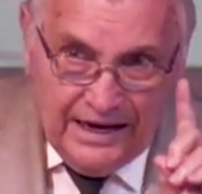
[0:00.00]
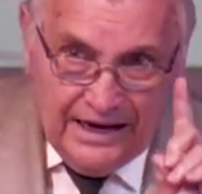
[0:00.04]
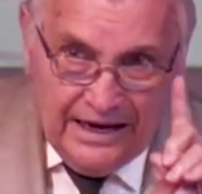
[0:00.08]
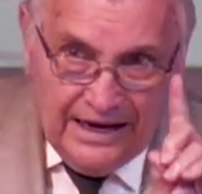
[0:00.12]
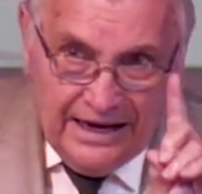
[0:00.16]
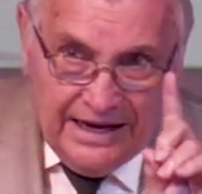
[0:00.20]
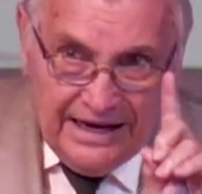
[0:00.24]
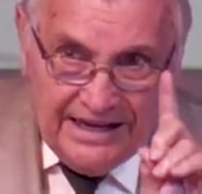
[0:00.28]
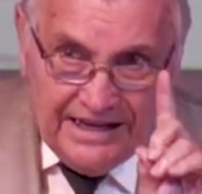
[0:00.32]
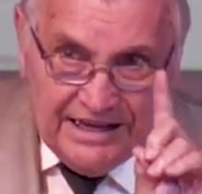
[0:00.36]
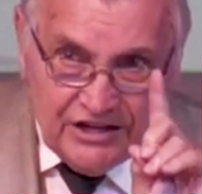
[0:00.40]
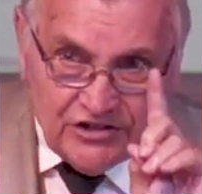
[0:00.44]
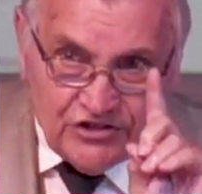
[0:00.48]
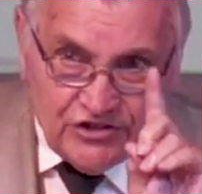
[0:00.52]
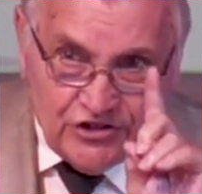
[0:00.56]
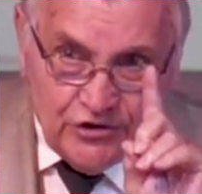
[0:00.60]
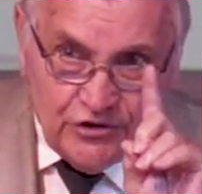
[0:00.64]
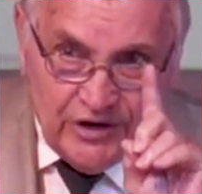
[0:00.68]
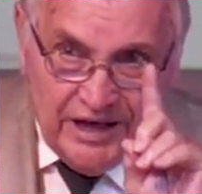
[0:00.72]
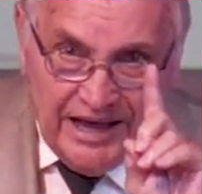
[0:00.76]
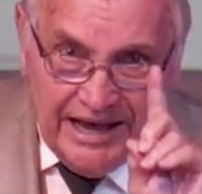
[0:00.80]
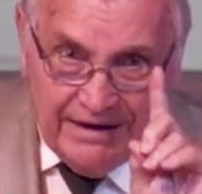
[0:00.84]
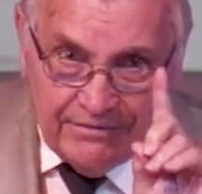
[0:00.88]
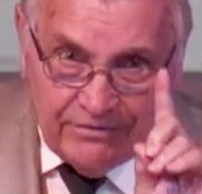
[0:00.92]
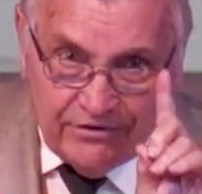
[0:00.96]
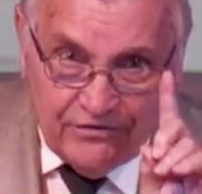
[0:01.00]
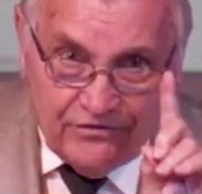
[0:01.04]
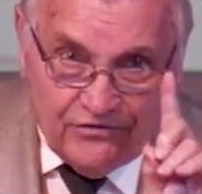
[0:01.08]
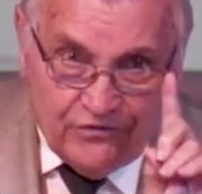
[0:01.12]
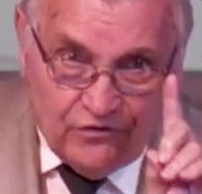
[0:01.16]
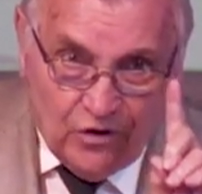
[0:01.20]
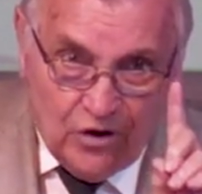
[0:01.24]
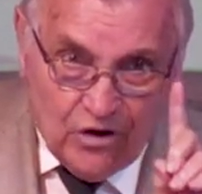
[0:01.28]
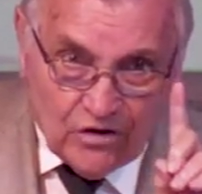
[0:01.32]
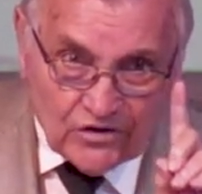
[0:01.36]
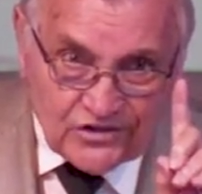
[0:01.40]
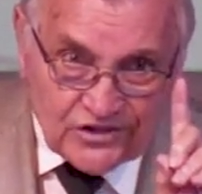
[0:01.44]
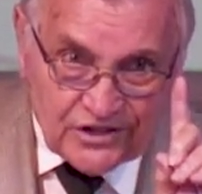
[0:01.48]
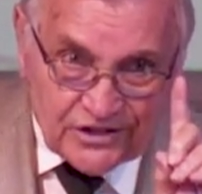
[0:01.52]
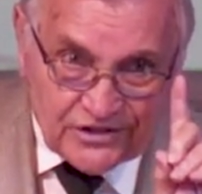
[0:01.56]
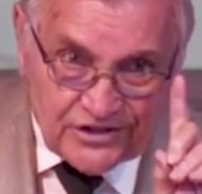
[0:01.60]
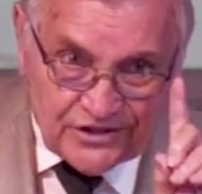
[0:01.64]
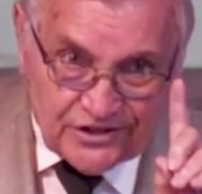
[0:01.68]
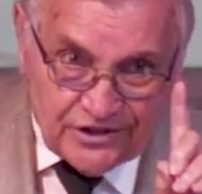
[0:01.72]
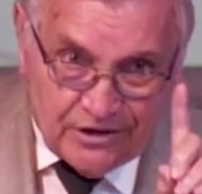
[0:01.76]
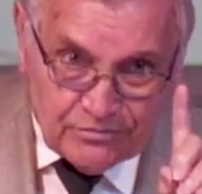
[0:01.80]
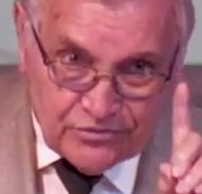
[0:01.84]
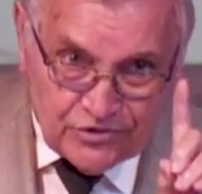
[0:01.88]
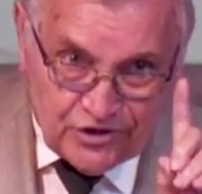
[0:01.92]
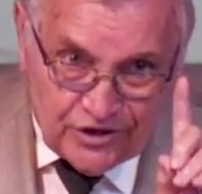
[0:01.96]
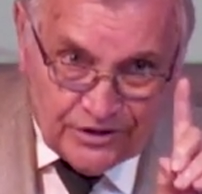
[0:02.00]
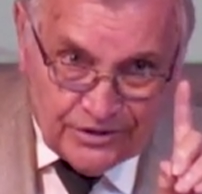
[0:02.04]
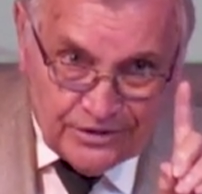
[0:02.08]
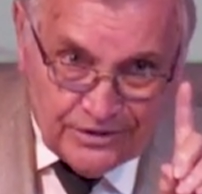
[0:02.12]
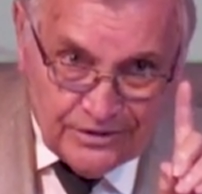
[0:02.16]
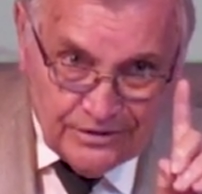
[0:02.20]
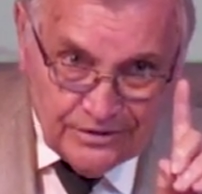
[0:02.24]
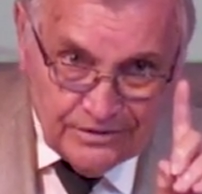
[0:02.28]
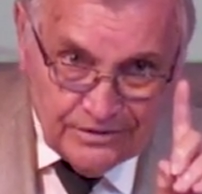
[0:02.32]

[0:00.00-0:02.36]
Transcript: he gets you to have a false assumption.